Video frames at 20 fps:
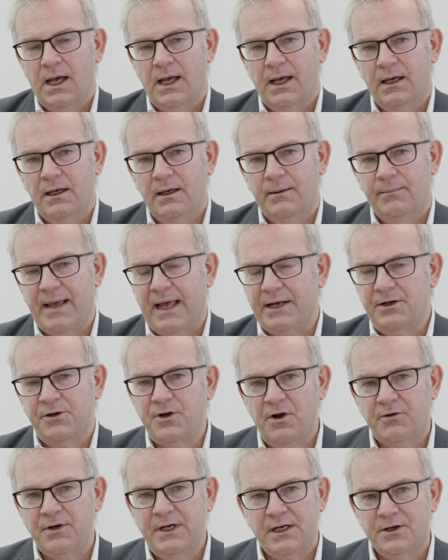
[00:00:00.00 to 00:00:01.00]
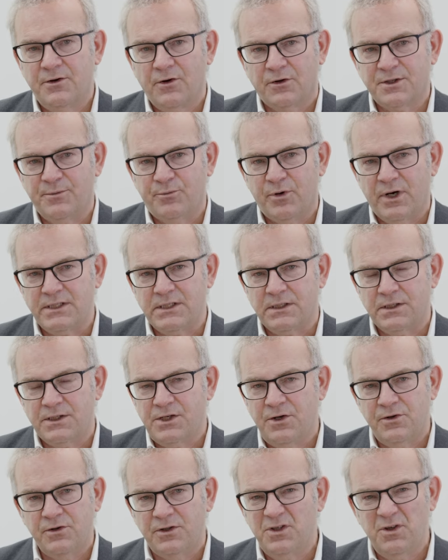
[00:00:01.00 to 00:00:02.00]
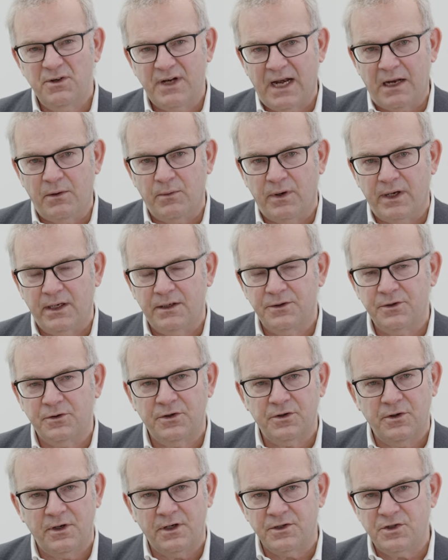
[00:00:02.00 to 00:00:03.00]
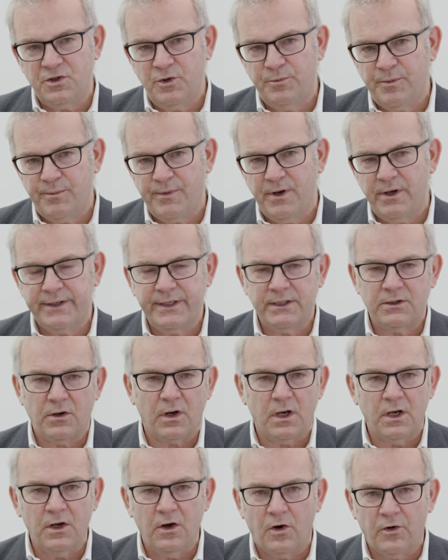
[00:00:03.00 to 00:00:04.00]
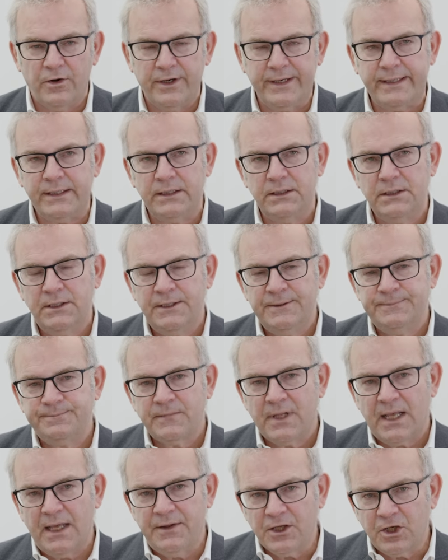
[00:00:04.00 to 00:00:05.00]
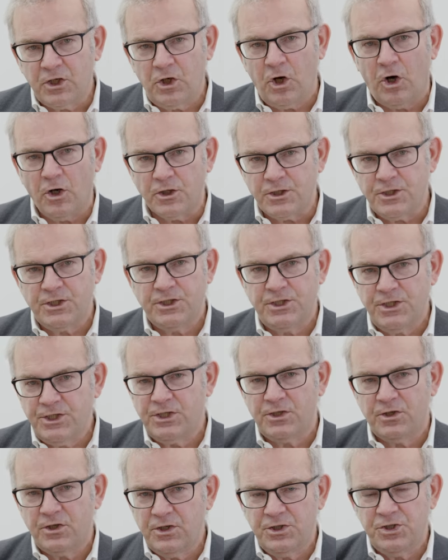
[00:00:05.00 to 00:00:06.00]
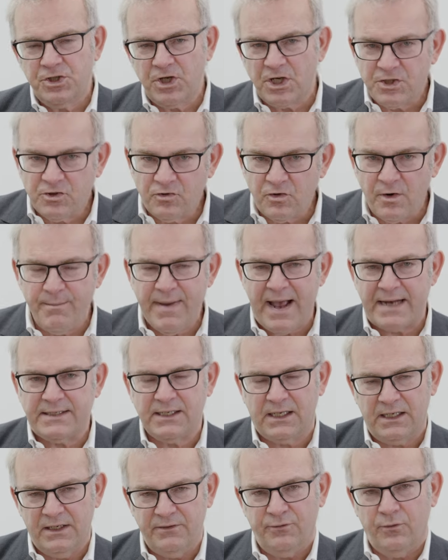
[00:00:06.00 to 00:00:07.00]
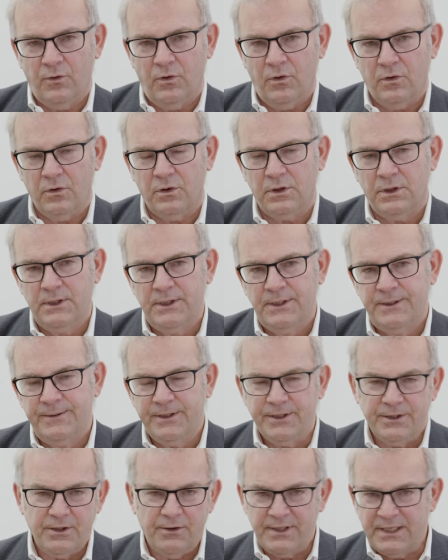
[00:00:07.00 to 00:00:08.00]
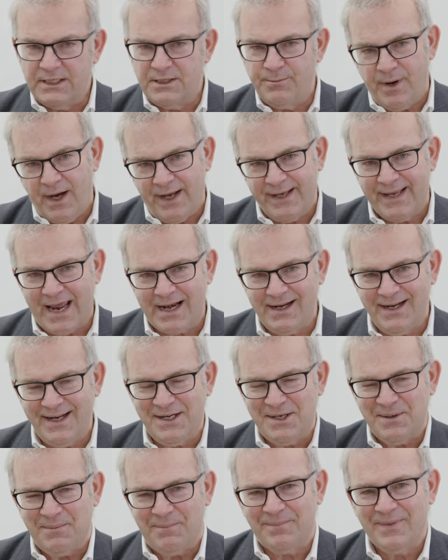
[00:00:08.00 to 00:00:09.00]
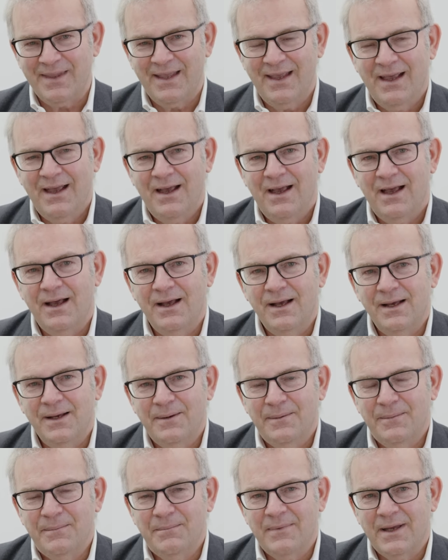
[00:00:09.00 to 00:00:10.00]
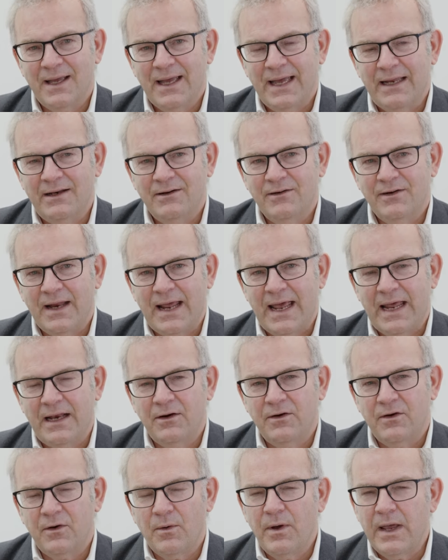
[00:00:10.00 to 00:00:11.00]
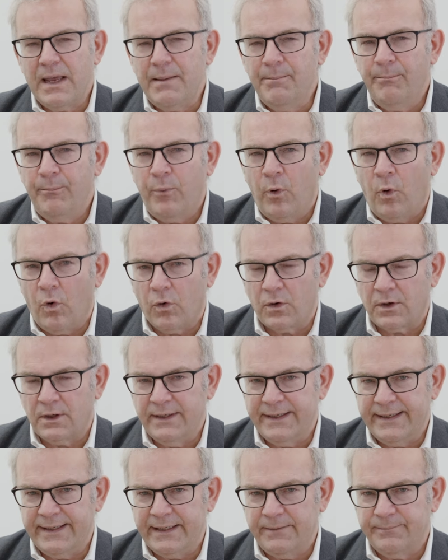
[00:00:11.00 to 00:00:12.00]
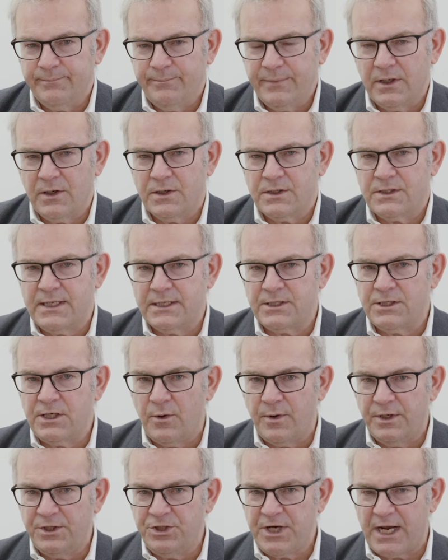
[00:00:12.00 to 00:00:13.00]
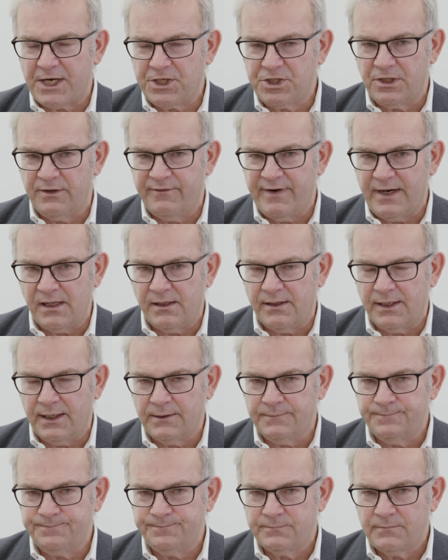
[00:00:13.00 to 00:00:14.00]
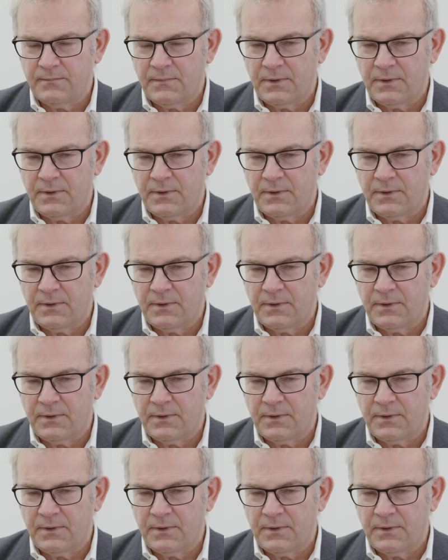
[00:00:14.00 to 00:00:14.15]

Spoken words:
and you don't need a doctor present, so you can do it anywhere. You can do it in a supermarket, on a lorry, and the costs just dramatically fall. You don't need to buy gadolinium. And importantly, because there's no injection of anything,